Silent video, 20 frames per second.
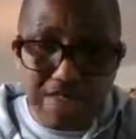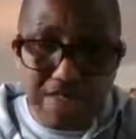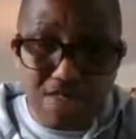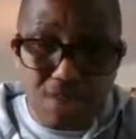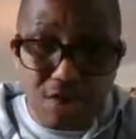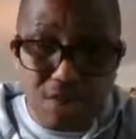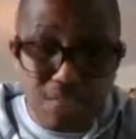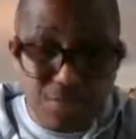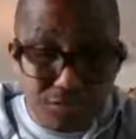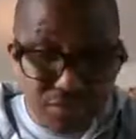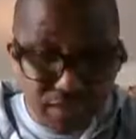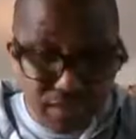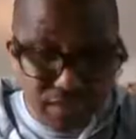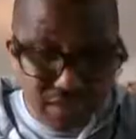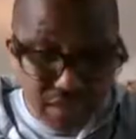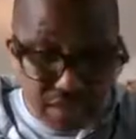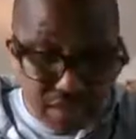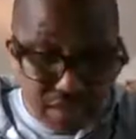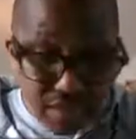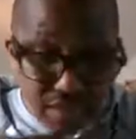some
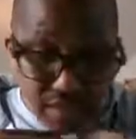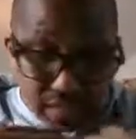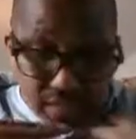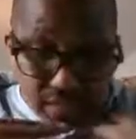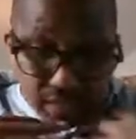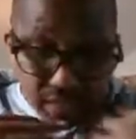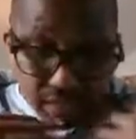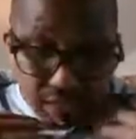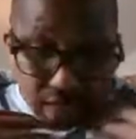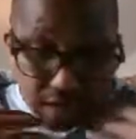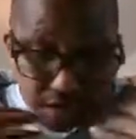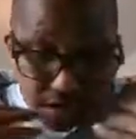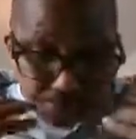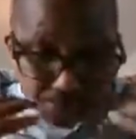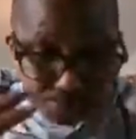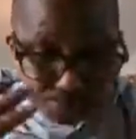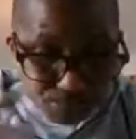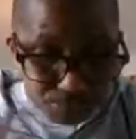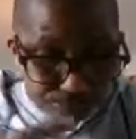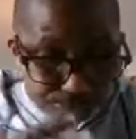
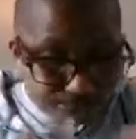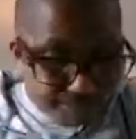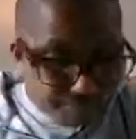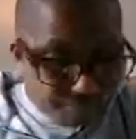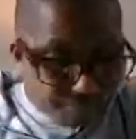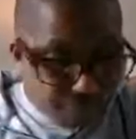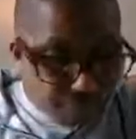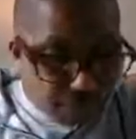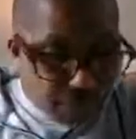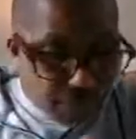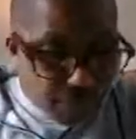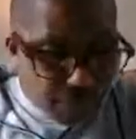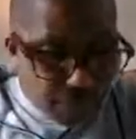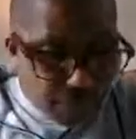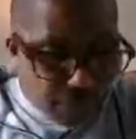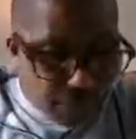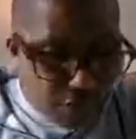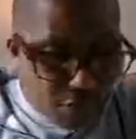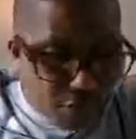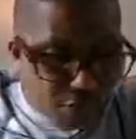um,
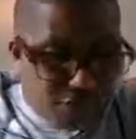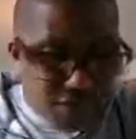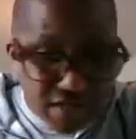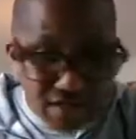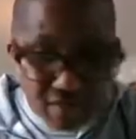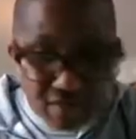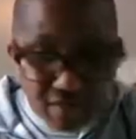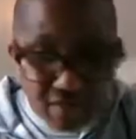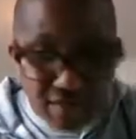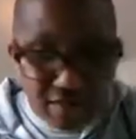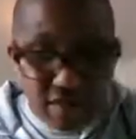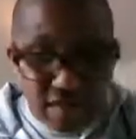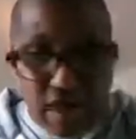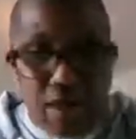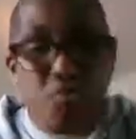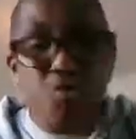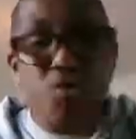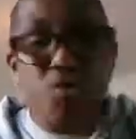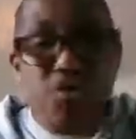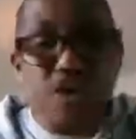circumstances that
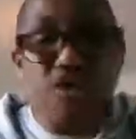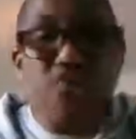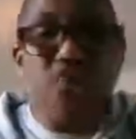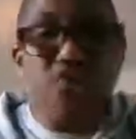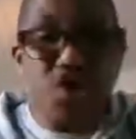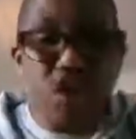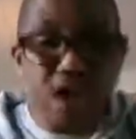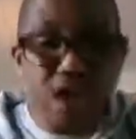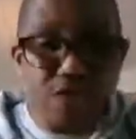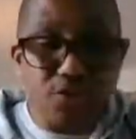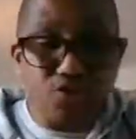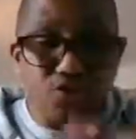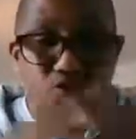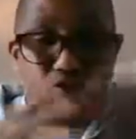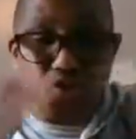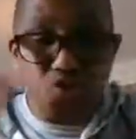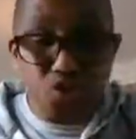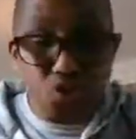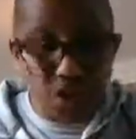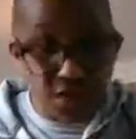I was assigned to
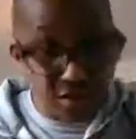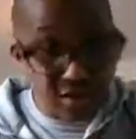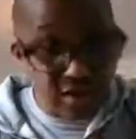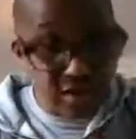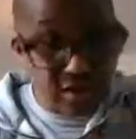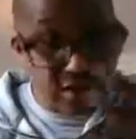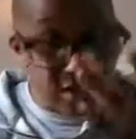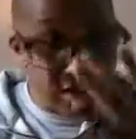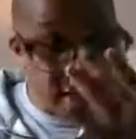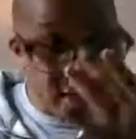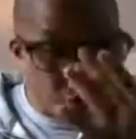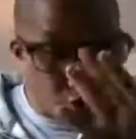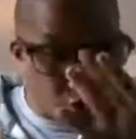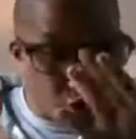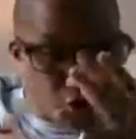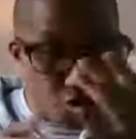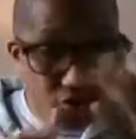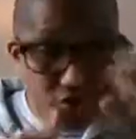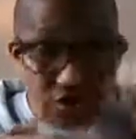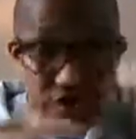look at certain things
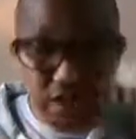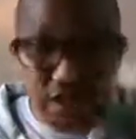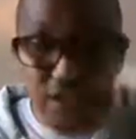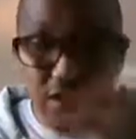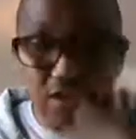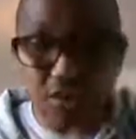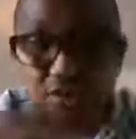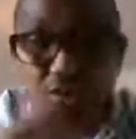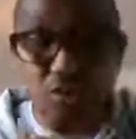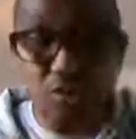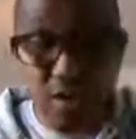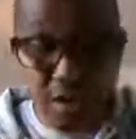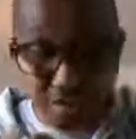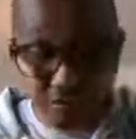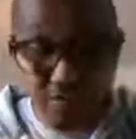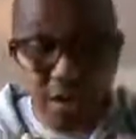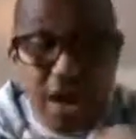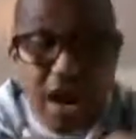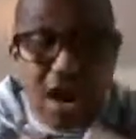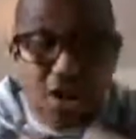or certain things
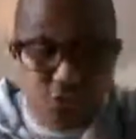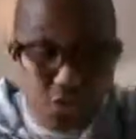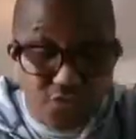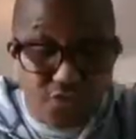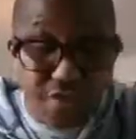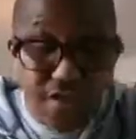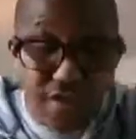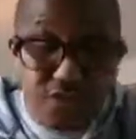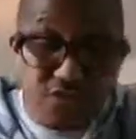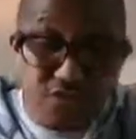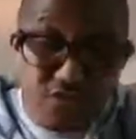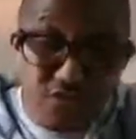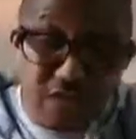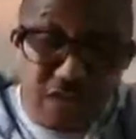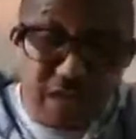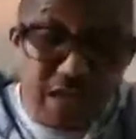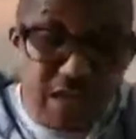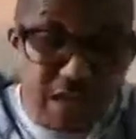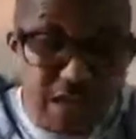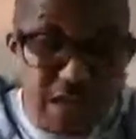out of my interest.
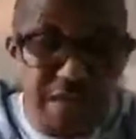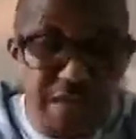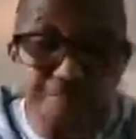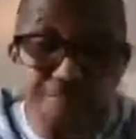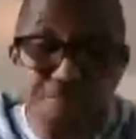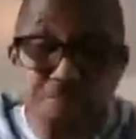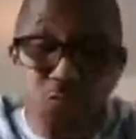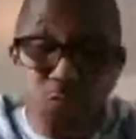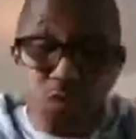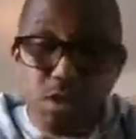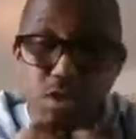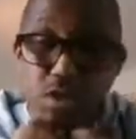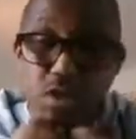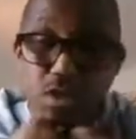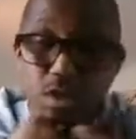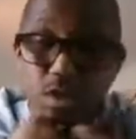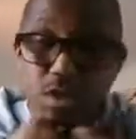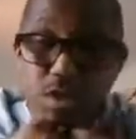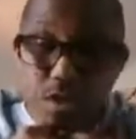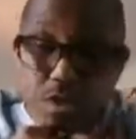Again,
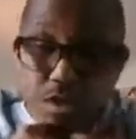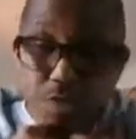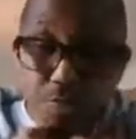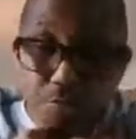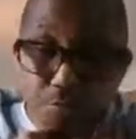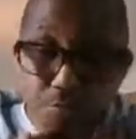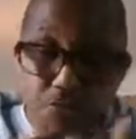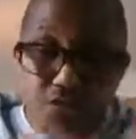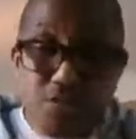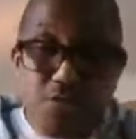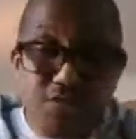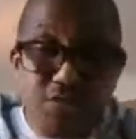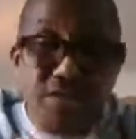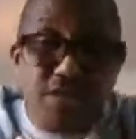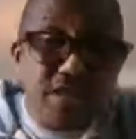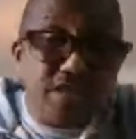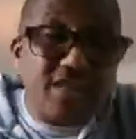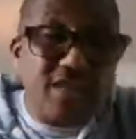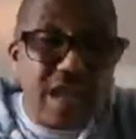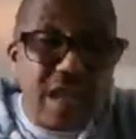most of the
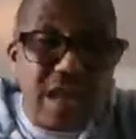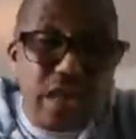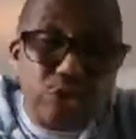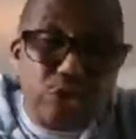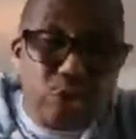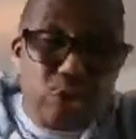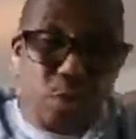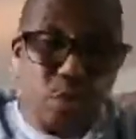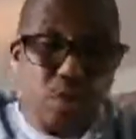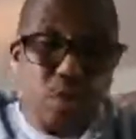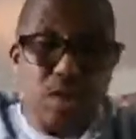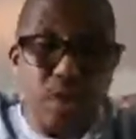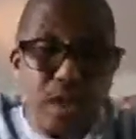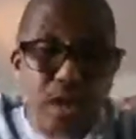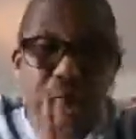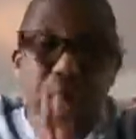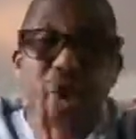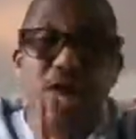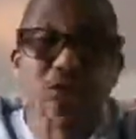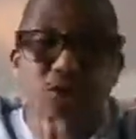things I do
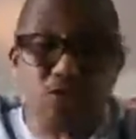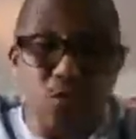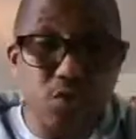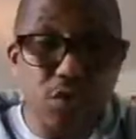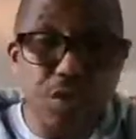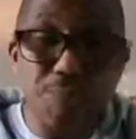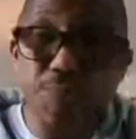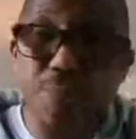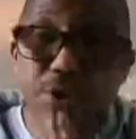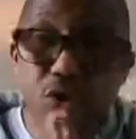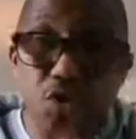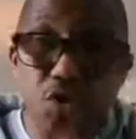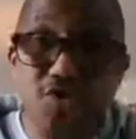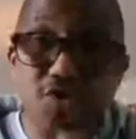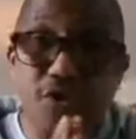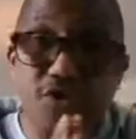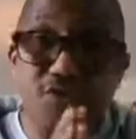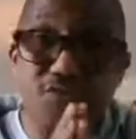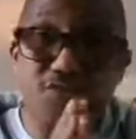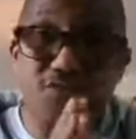them
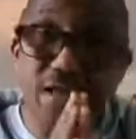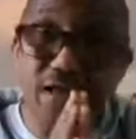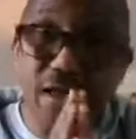because of